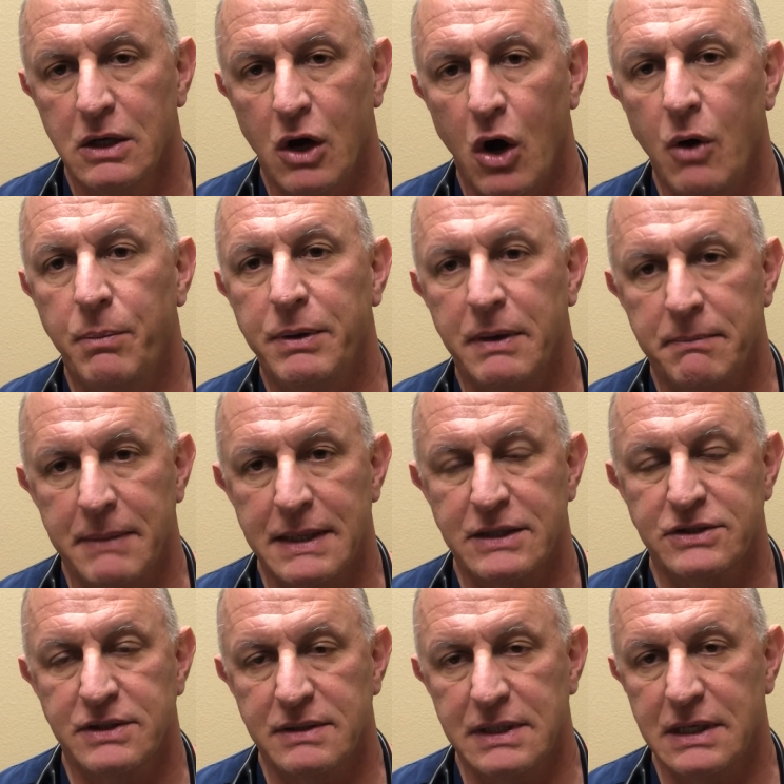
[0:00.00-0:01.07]
opiate
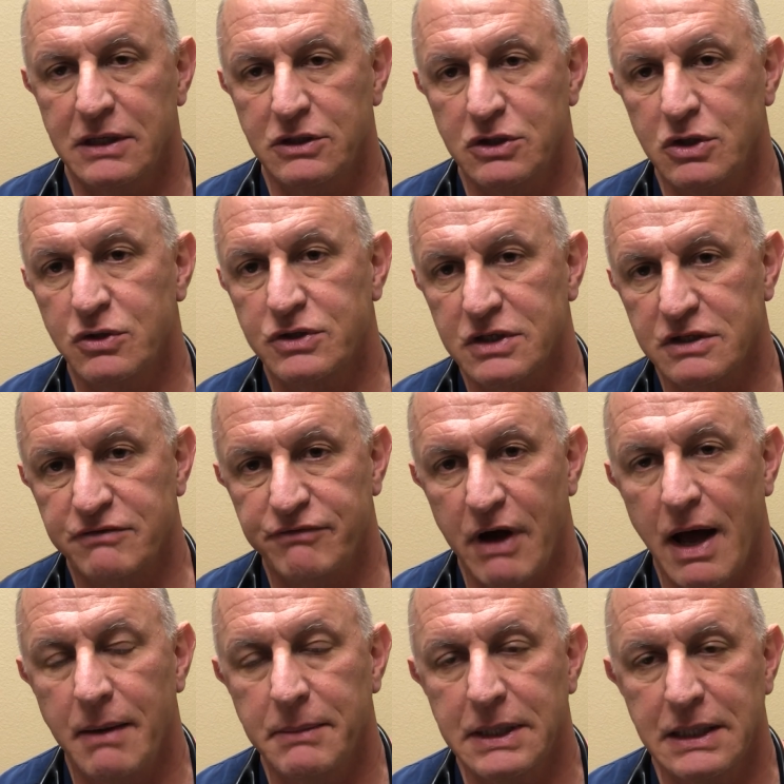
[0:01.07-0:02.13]
medicine that induces
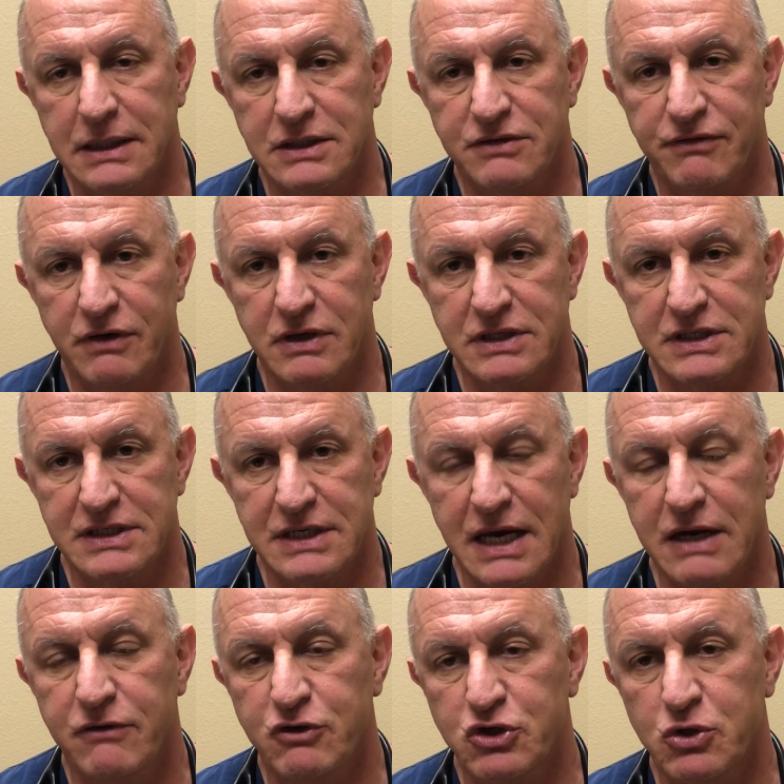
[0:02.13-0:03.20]
vomiting. It's very
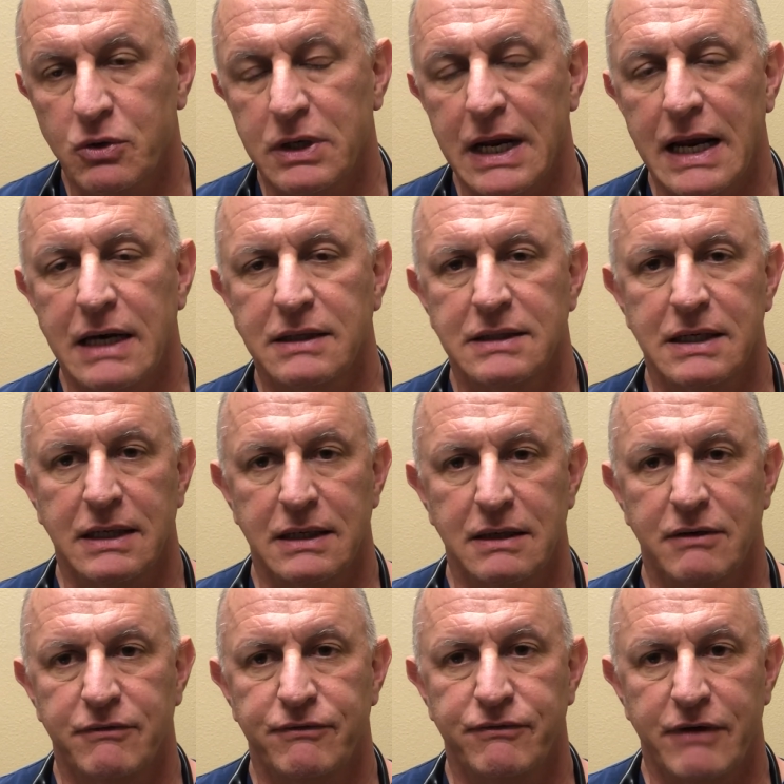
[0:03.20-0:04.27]
safe, short-acting,
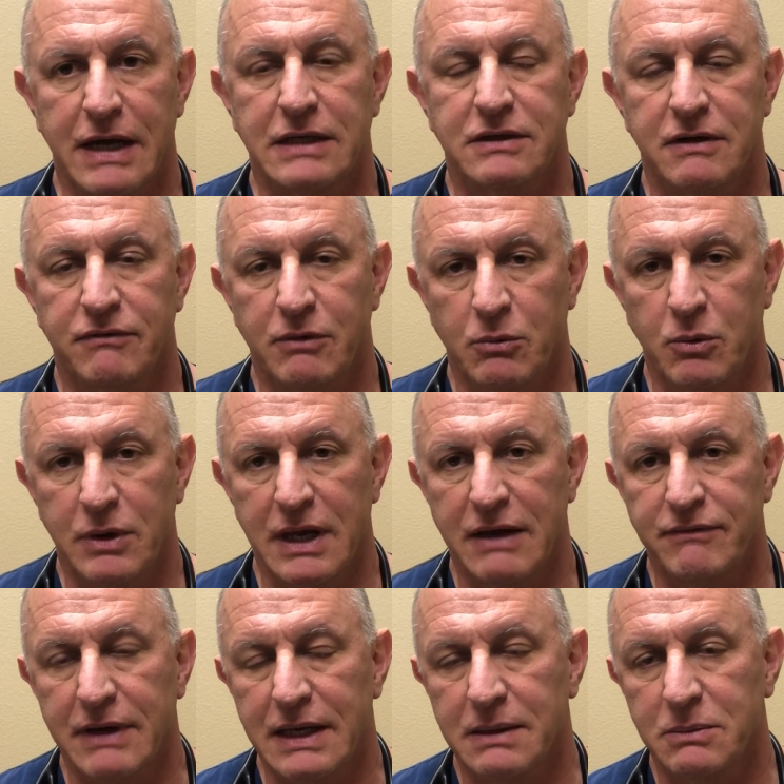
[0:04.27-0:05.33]
and effective. And when we have
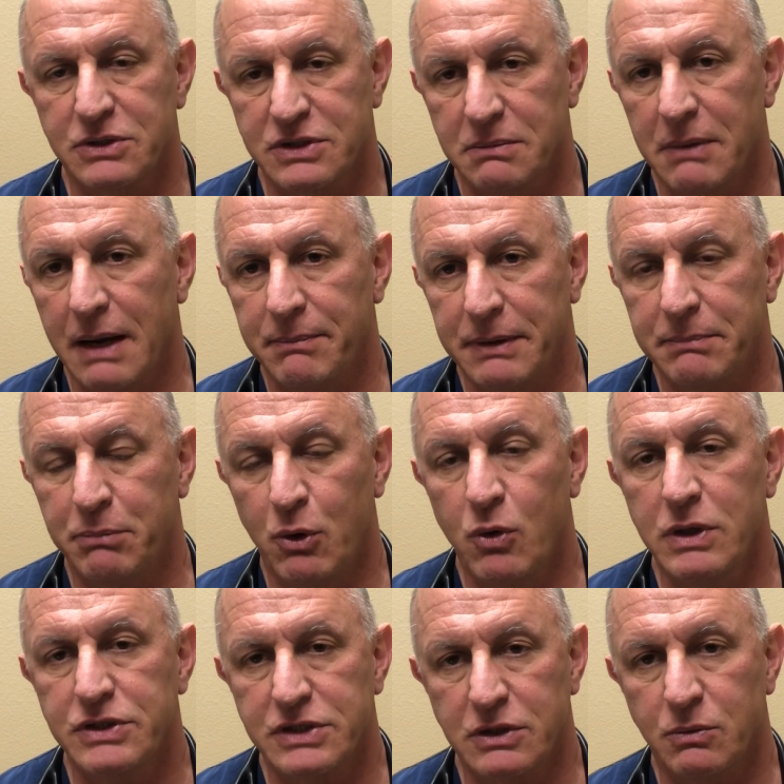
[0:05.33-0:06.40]
animals that might be
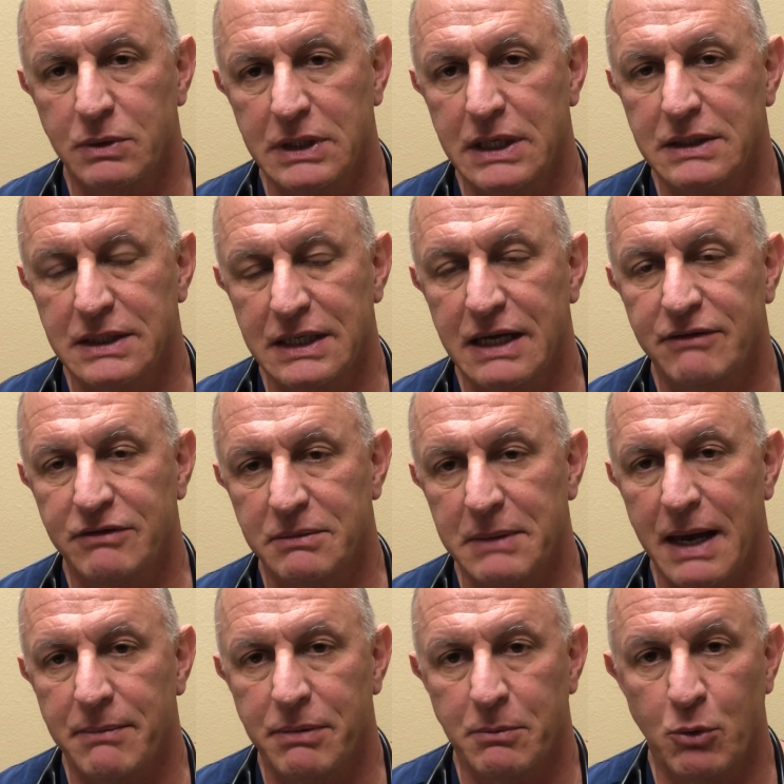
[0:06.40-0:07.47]
poisoned, we need to give them
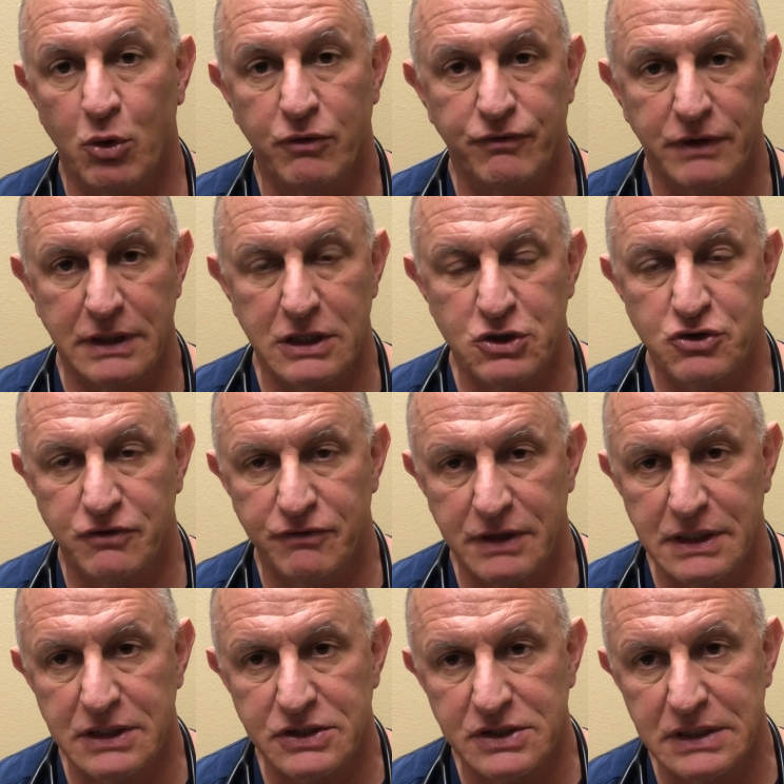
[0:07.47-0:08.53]
apomorphine
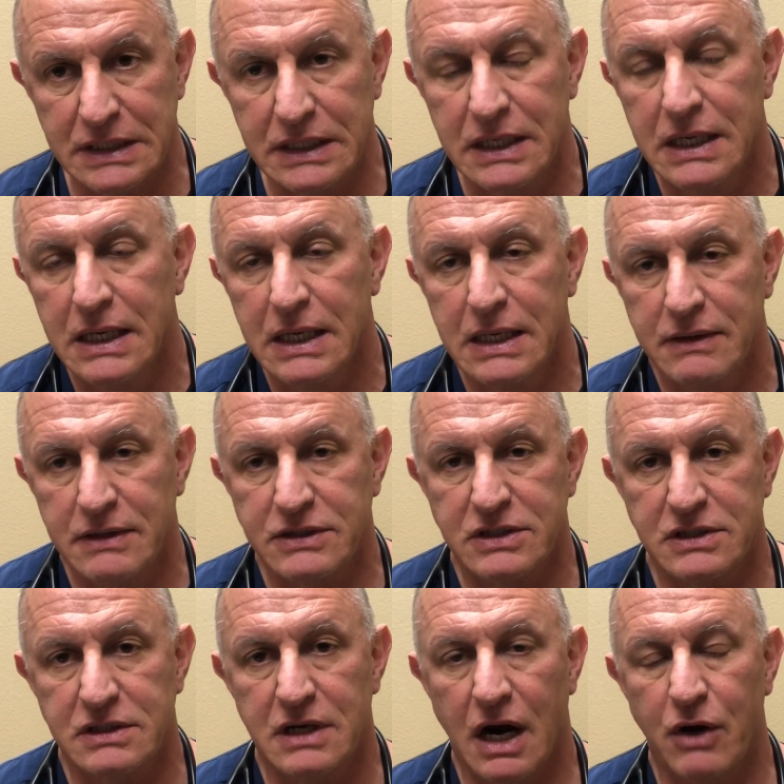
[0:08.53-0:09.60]
intravenously. This
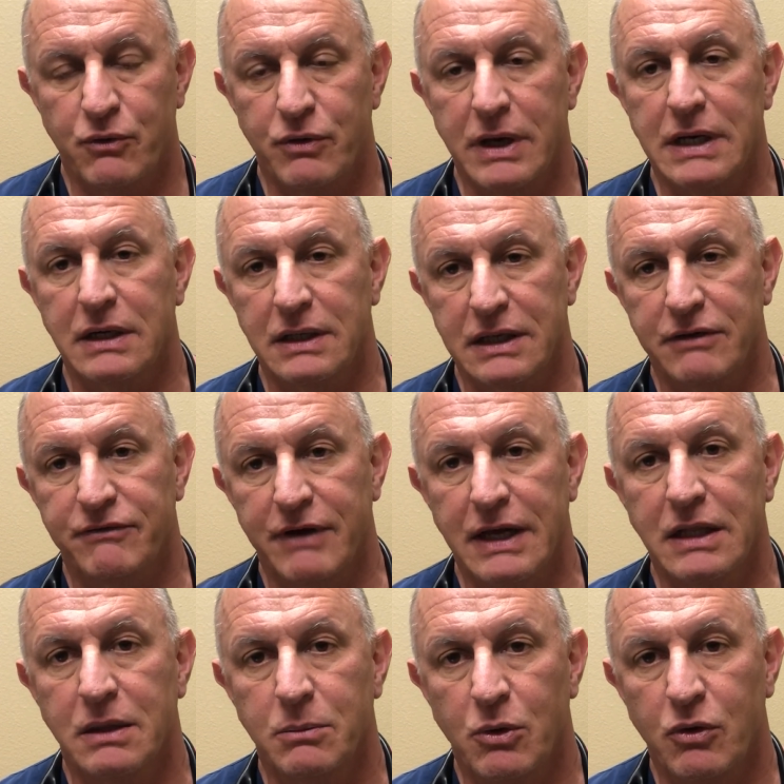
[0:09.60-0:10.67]
is not readily
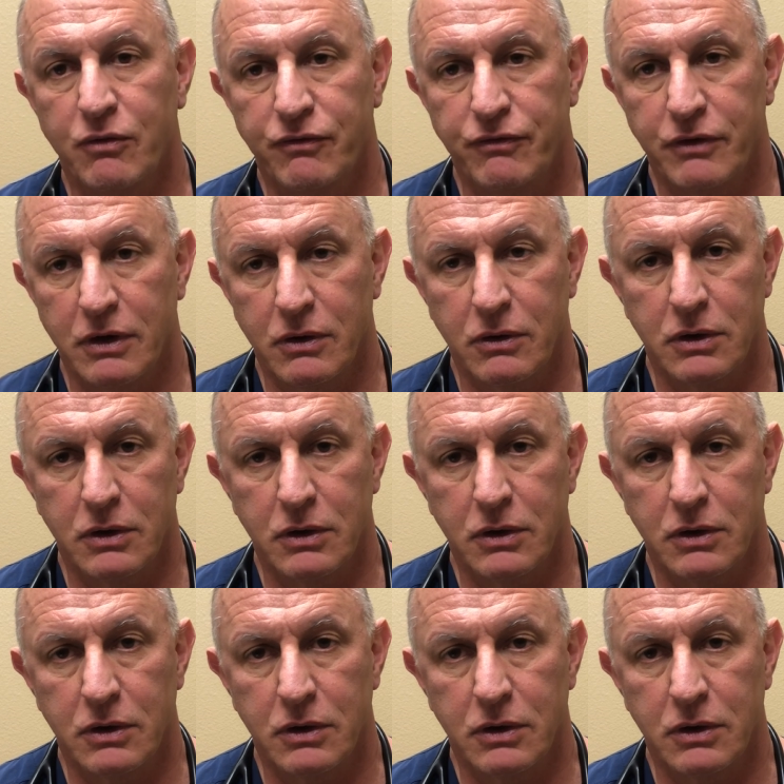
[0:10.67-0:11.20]
available for